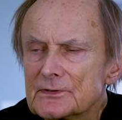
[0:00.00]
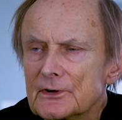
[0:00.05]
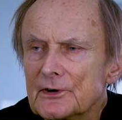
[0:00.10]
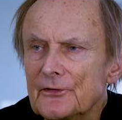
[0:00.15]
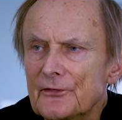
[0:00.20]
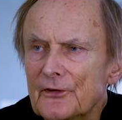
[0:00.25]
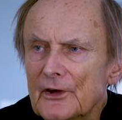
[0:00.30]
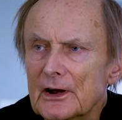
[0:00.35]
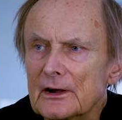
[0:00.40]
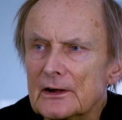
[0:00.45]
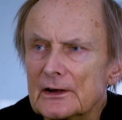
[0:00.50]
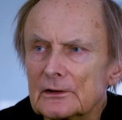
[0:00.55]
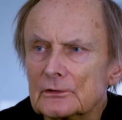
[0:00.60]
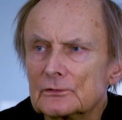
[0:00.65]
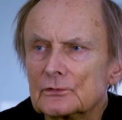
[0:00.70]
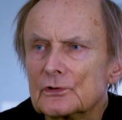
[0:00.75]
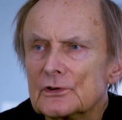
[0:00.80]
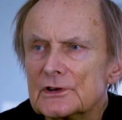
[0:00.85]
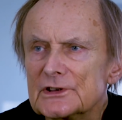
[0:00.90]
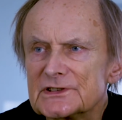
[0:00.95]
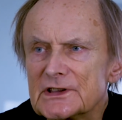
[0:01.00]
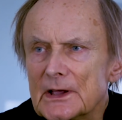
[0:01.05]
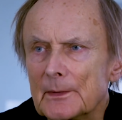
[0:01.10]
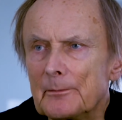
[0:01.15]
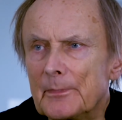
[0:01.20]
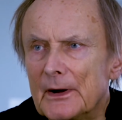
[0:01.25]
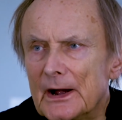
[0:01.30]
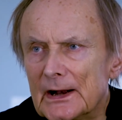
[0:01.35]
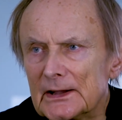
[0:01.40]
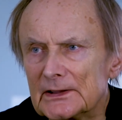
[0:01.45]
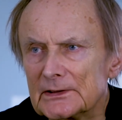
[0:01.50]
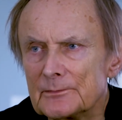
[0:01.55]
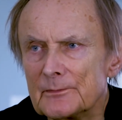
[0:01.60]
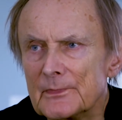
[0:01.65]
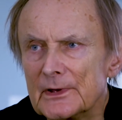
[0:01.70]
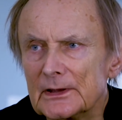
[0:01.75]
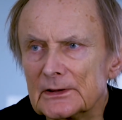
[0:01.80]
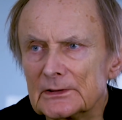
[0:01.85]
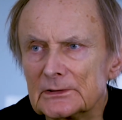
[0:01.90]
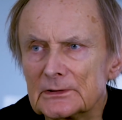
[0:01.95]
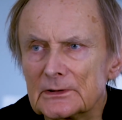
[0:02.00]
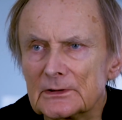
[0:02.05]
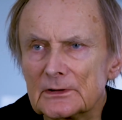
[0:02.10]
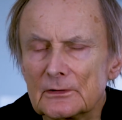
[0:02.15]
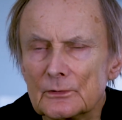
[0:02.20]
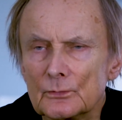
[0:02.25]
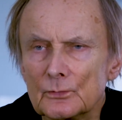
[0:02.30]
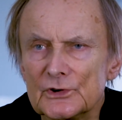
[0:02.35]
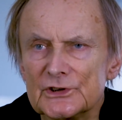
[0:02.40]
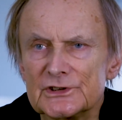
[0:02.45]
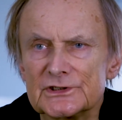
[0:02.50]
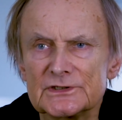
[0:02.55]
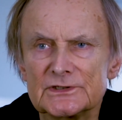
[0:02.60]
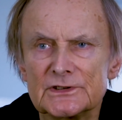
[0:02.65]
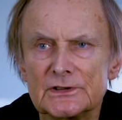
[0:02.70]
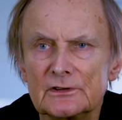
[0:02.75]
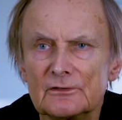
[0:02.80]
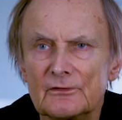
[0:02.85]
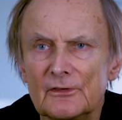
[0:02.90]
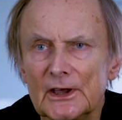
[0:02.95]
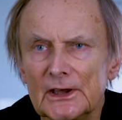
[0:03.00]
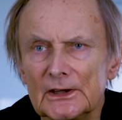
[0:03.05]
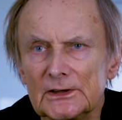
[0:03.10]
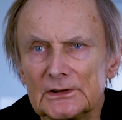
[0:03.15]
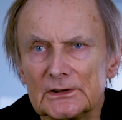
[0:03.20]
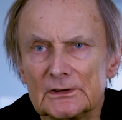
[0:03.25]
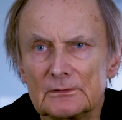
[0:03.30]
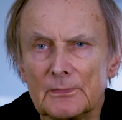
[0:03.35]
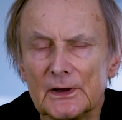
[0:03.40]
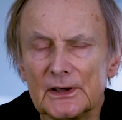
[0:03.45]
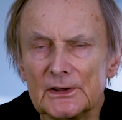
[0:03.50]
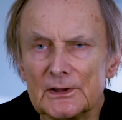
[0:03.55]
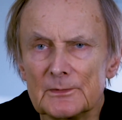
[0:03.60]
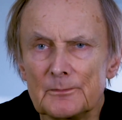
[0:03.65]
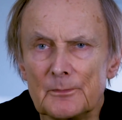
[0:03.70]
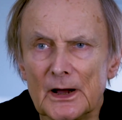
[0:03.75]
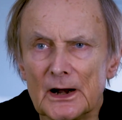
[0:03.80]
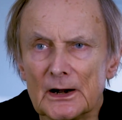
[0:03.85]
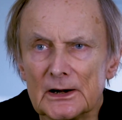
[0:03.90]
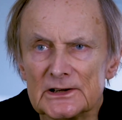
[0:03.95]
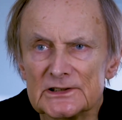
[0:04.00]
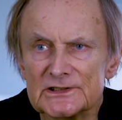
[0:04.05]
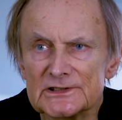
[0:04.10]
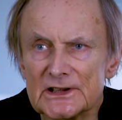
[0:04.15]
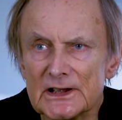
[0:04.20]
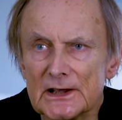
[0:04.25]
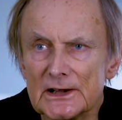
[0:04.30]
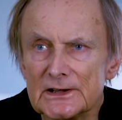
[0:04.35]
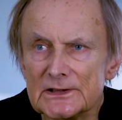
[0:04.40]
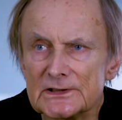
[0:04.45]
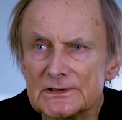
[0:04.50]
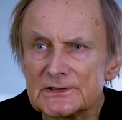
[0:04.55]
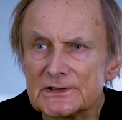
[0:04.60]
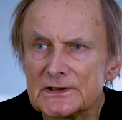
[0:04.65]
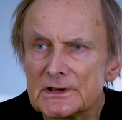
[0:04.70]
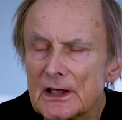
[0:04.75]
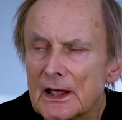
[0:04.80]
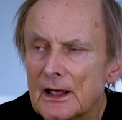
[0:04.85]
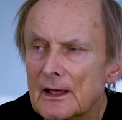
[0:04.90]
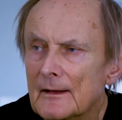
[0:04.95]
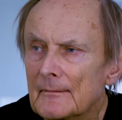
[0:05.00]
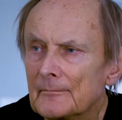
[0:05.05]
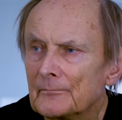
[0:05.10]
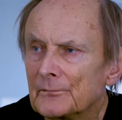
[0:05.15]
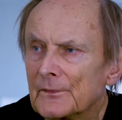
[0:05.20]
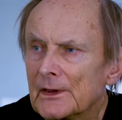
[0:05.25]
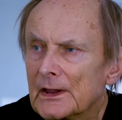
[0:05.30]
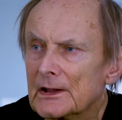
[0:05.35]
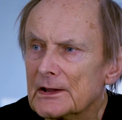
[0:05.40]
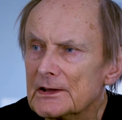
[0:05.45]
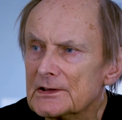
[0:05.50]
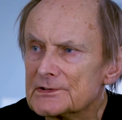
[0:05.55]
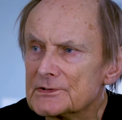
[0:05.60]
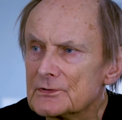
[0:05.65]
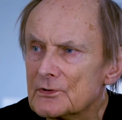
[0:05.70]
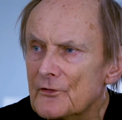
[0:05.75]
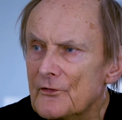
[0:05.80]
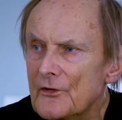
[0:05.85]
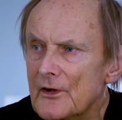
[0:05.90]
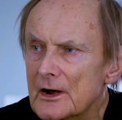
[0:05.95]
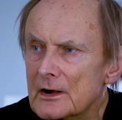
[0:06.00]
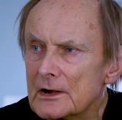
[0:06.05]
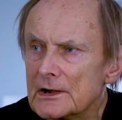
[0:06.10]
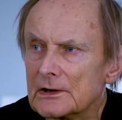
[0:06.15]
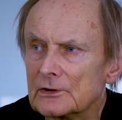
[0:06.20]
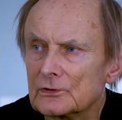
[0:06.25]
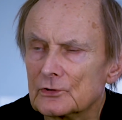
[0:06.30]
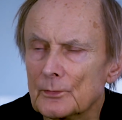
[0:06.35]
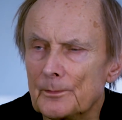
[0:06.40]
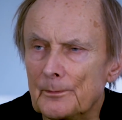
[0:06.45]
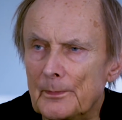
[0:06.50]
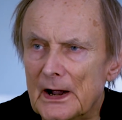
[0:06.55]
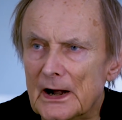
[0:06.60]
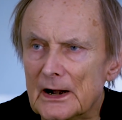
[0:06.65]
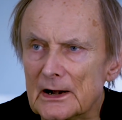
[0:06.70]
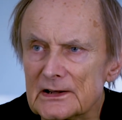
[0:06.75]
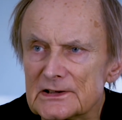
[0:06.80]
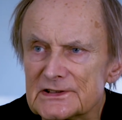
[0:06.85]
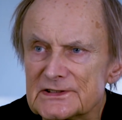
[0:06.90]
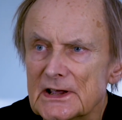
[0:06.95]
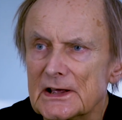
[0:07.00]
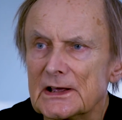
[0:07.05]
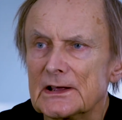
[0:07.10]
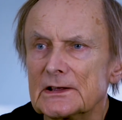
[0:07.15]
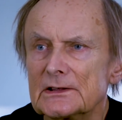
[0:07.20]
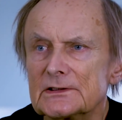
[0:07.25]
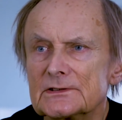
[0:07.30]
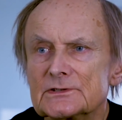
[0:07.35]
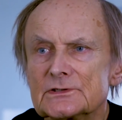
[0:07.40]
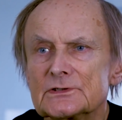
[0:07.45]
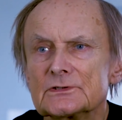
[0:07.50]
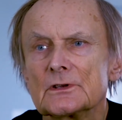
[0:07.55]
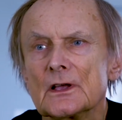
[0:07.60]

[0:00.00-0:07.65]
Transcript: referring to his apartment, which is invaded by the parasites. He is referring to parasites